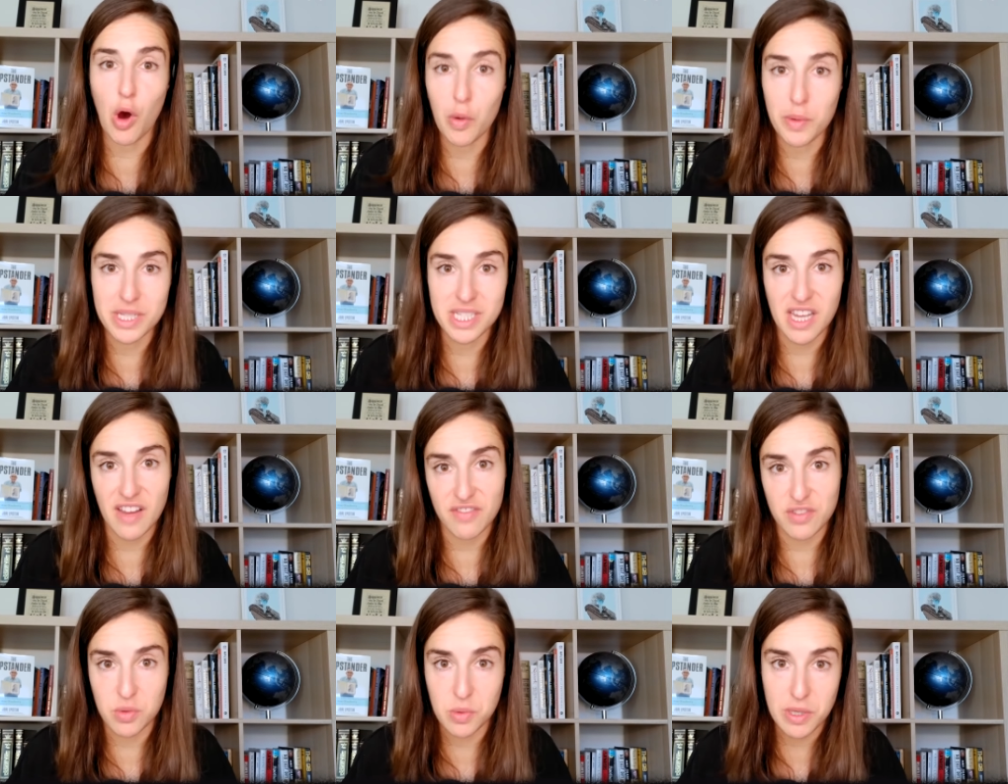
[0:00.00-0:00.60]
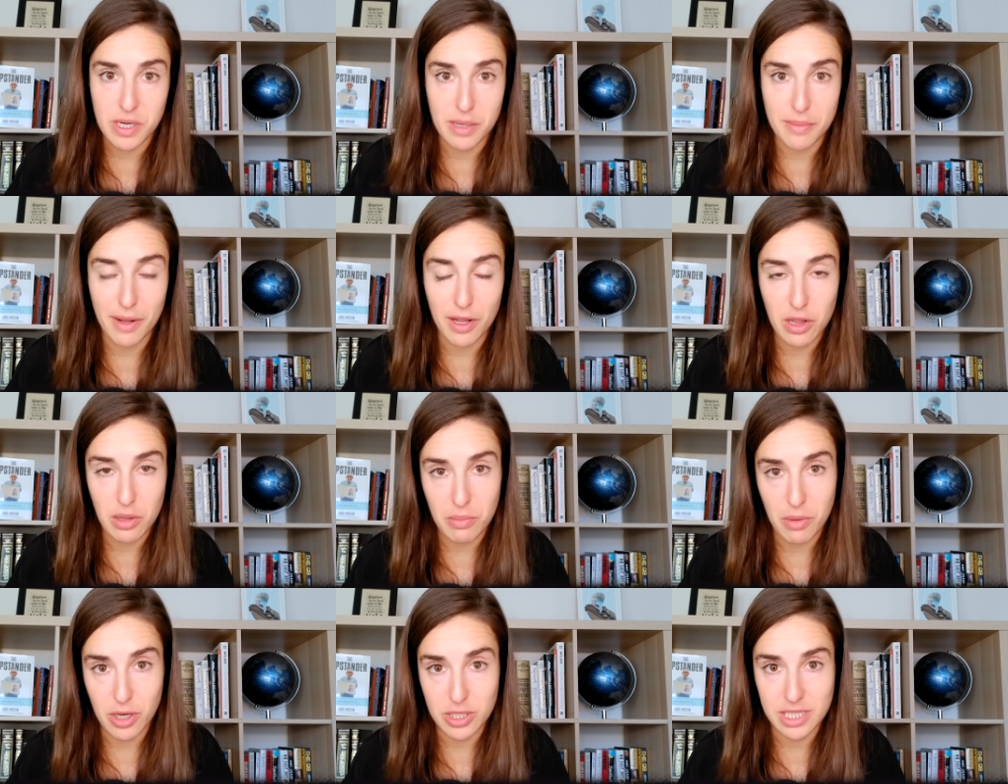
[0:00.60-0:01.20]
always have to worry
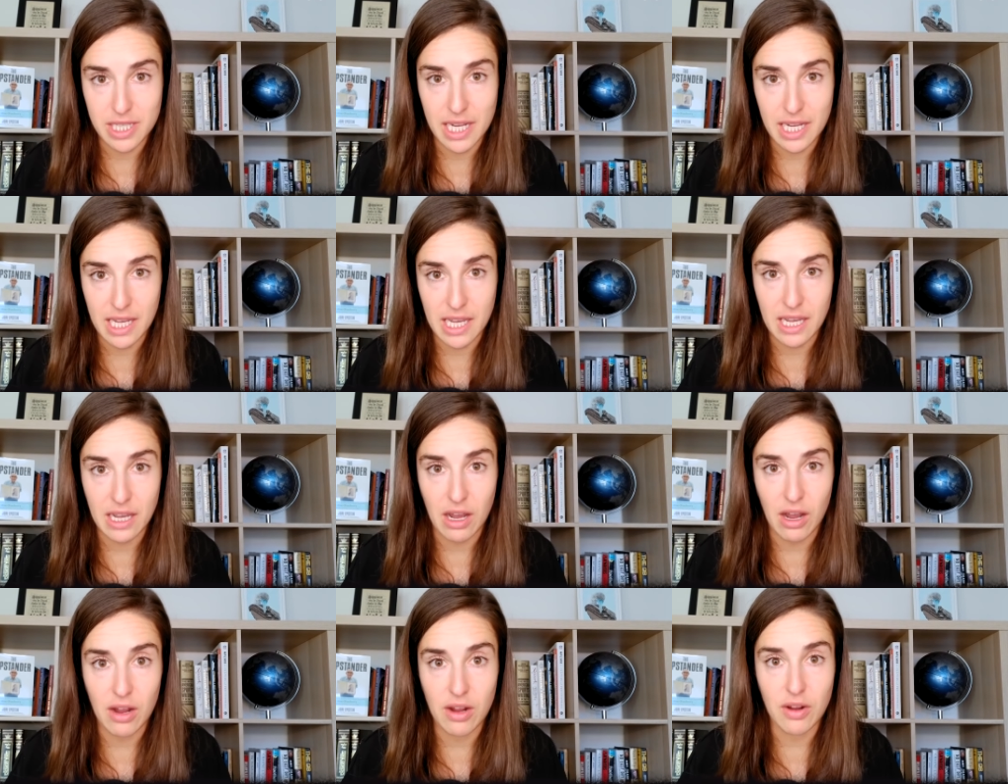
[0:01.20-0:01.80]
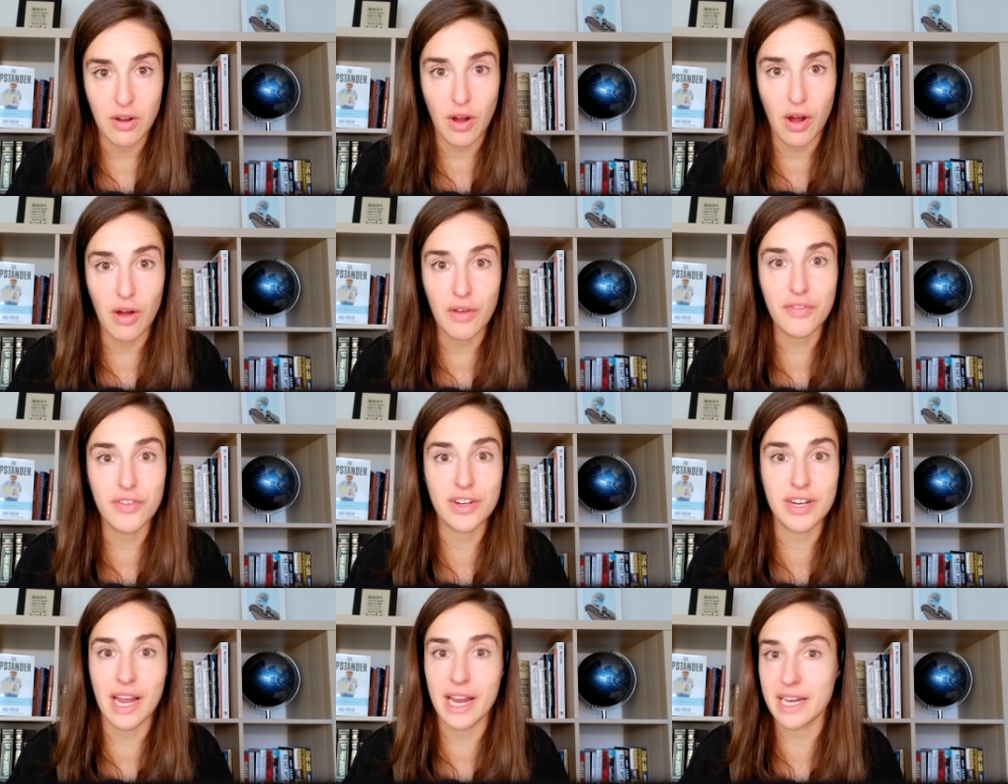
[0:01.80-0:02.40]
about Lamar taking
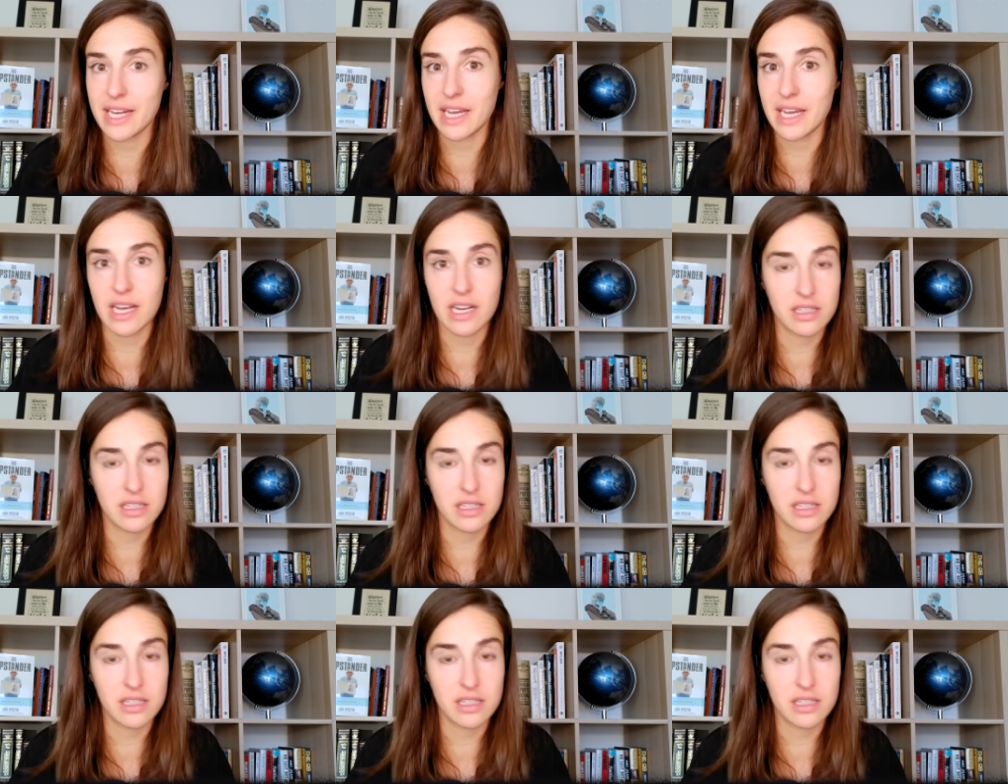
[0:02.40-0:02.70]
off on any